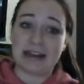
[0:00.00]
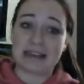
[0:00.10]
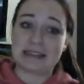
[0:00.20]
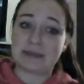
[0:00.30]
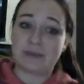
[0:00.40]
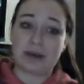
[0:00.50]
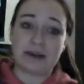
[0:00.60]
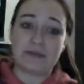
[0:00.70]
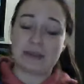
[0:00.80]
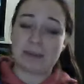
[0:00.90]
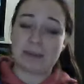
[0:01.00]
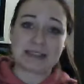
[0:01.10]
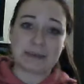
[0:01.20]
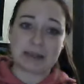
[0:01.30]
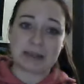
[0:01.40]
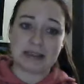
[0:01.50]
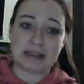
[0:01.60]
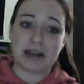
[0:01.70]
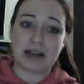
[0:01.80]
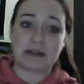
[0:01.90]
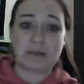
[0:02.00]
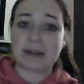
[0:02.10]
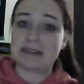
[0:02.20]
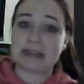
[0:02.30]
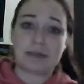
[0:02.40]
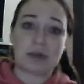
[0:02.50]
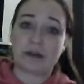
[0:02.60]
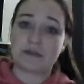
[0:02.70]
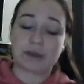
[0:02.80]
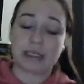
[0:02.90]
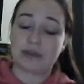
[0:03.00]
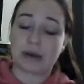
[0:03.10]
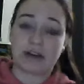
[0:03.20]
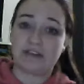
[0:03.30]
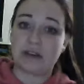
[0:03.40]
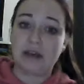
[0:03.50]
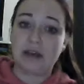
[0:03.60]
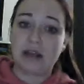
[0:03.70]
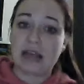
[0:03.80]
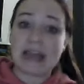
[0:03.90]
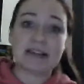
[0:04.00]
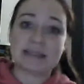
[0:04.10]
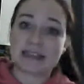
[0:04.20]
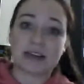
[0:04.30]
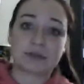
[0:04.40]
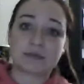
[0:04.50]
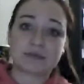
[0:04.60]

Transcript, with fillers: It's one of the best books of the year, the best debut of twenty twelve, hands down.